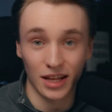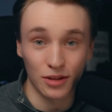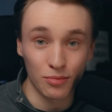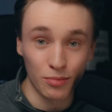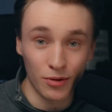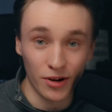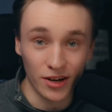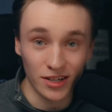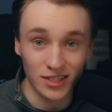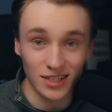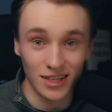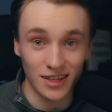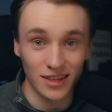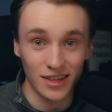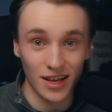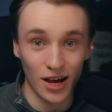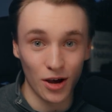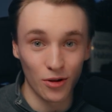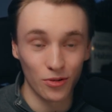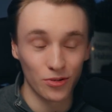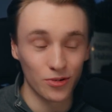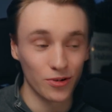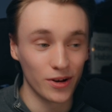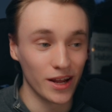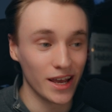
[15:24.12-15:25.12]
that brings it
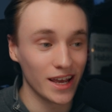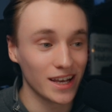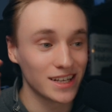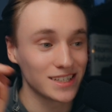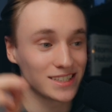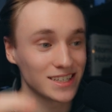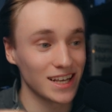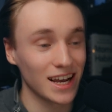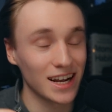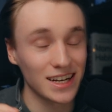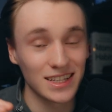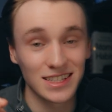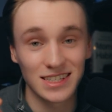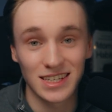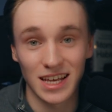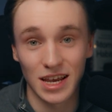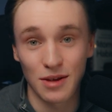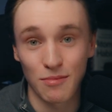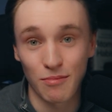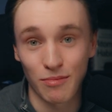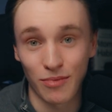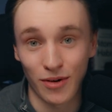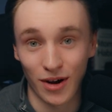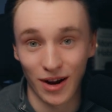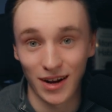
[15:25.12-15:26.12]
down to the exact
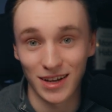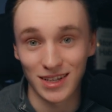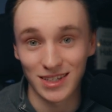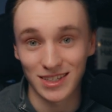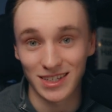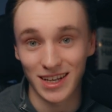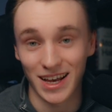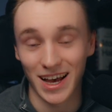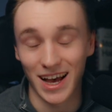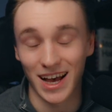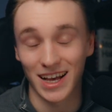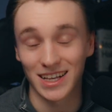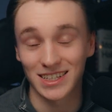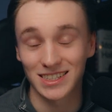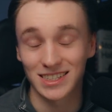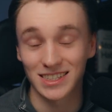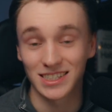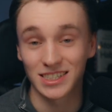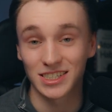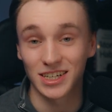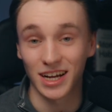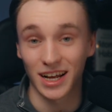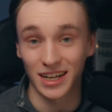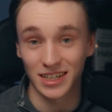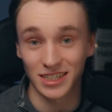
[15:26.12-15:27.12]
same price as
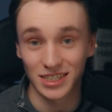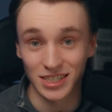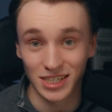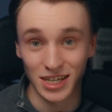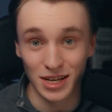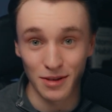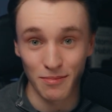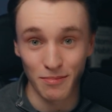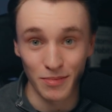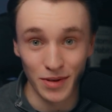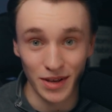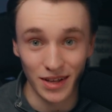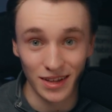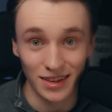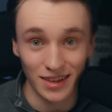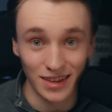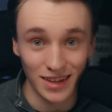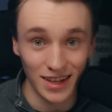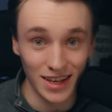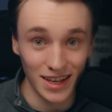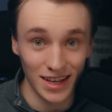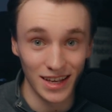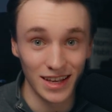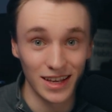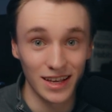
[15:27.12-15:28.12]

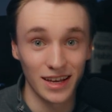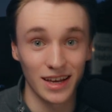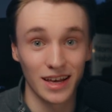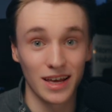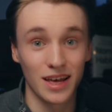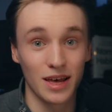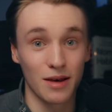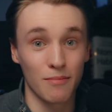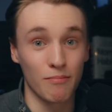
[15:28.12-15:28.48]
ChatGPT